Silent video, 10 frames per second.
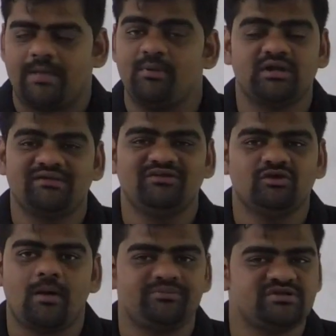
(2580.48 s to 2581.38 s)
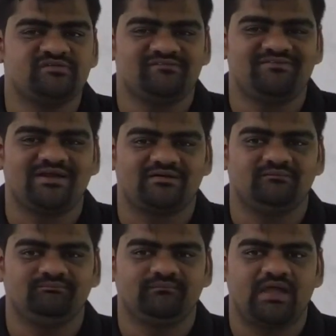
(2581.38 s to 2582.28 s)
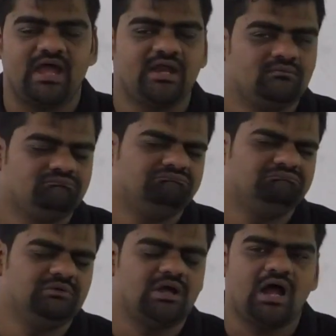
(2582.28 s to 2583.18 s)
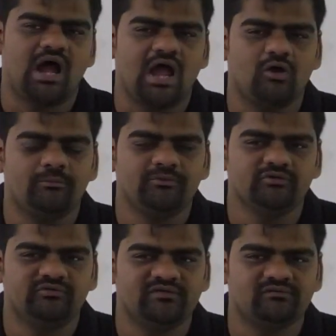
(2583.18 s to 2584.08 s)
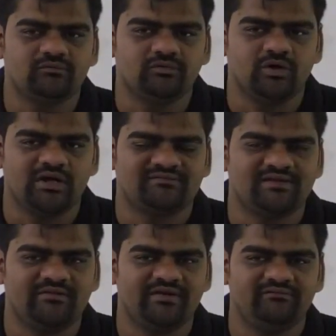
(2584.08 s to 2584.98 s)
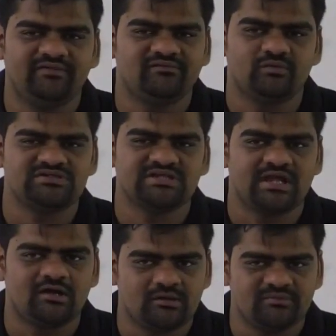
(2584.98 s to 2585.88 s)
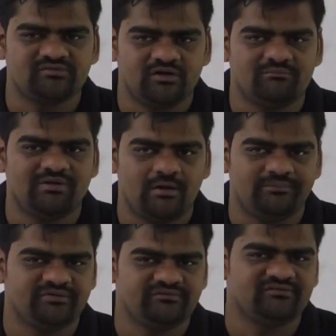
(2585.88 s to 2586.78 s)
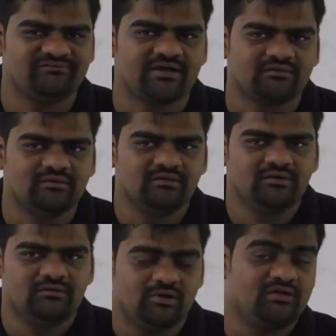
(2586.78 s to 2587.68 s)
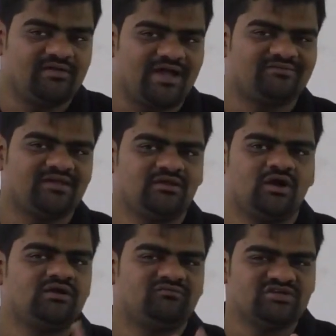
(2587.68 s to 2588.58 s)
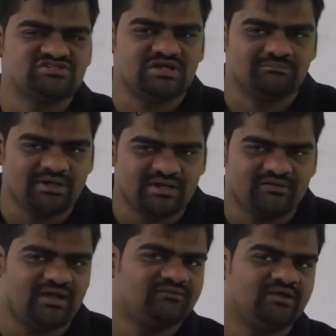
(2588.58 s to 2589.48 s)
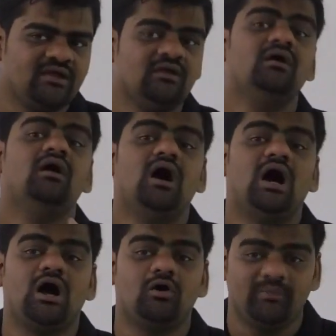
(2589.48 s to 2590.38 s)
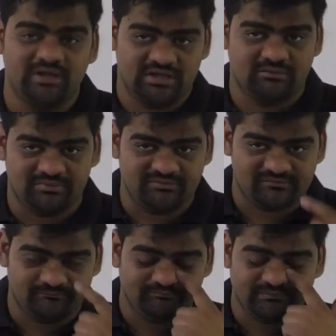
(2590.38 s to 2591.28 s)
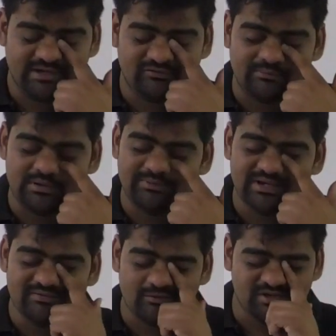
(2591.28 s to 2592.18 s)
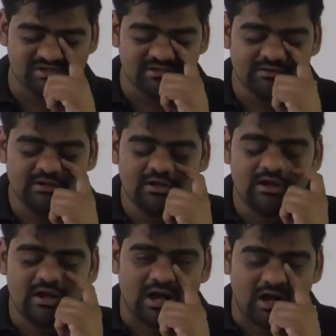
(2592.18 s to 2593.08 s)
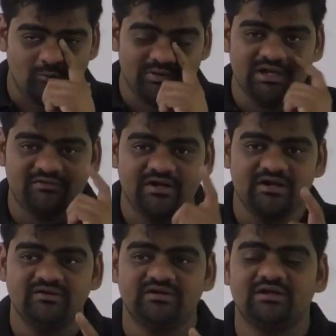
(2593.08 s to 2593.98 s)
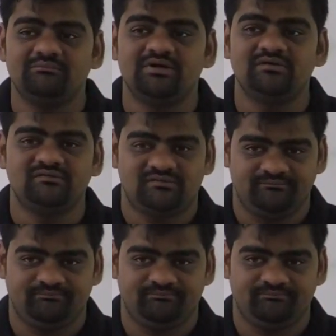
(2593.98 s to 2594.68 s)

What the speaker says: not giving you options, in fact, and I hope you understand that this question cannot be solved by options. In fact, he is asking not which number, he is asking how many numbers. Right. So I am repeating the question. How many 3-digit numbers